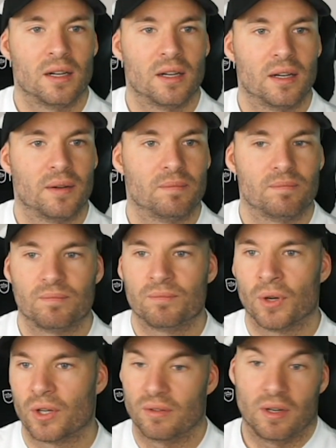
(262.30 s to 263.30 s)

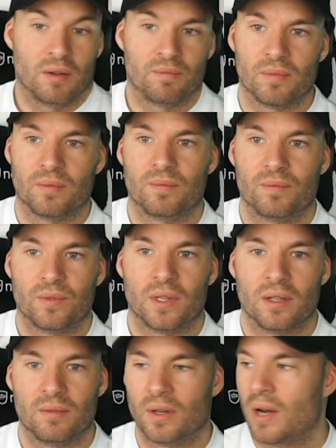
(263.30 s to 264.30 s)
But
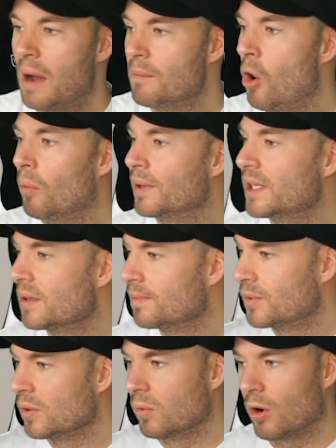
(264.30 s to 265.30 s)
I'm hoping
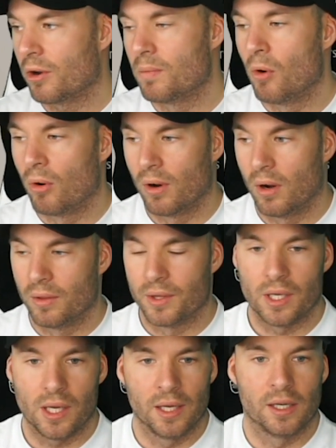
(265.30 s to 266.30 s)
to work more
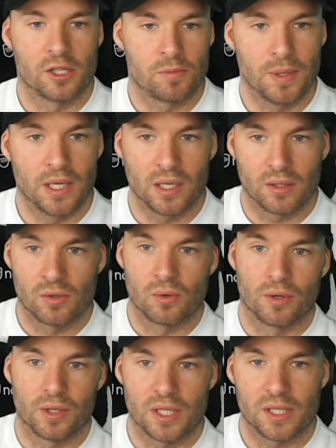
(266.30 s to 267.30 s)
on the English speaking
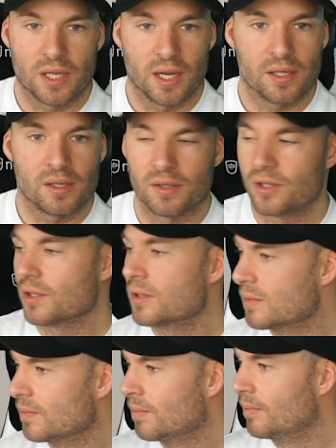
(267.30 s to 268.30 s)
tour these days, and
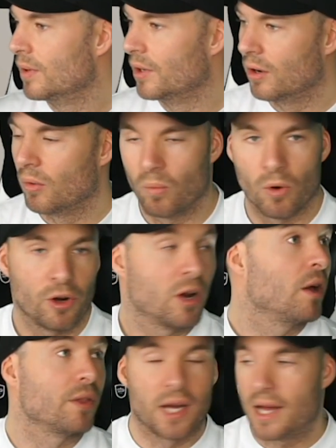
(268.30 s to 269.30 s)
just, you know,
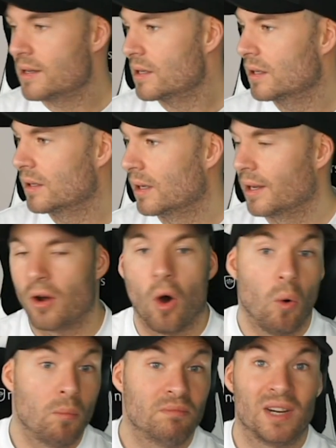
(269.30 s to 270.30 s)
work on that
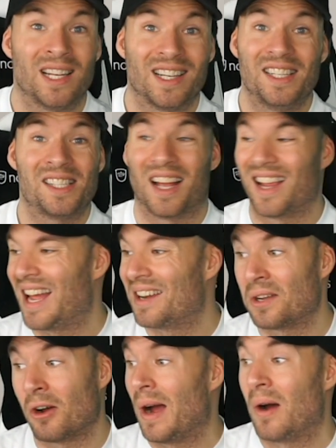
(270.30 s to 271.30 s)
at home. At least I
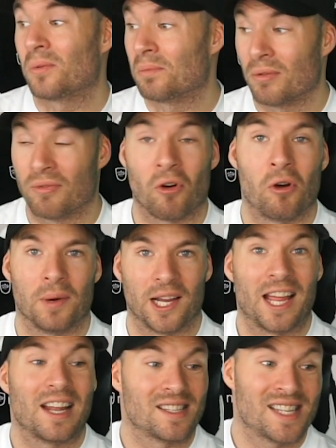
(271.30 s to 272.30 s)
can't go out and
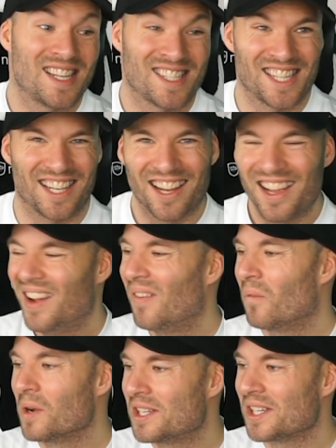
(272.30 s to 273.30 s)
perform, I can't test it,
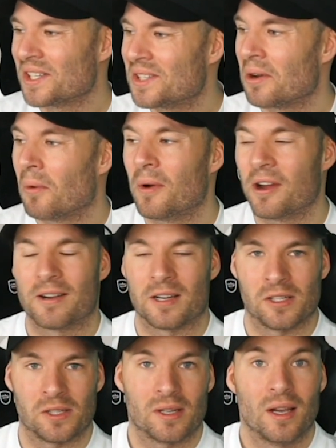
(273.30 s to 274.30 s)
which is so
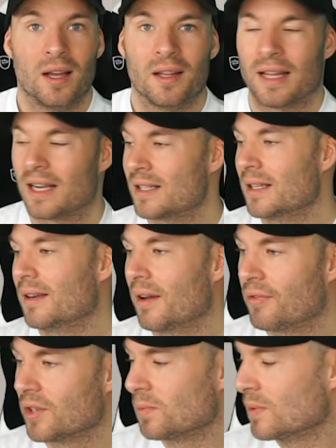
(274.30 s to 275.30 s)
weird, because that's
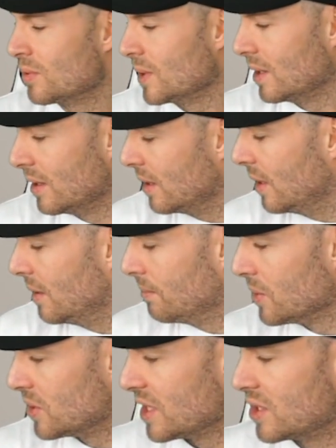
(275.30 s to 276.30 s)
the difference between
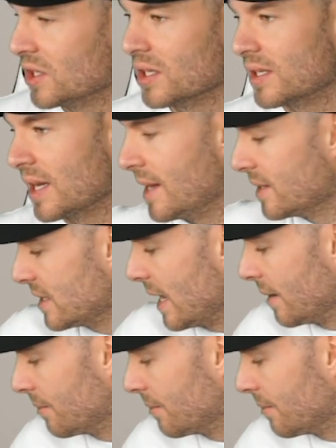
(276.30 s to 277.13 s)
musicians and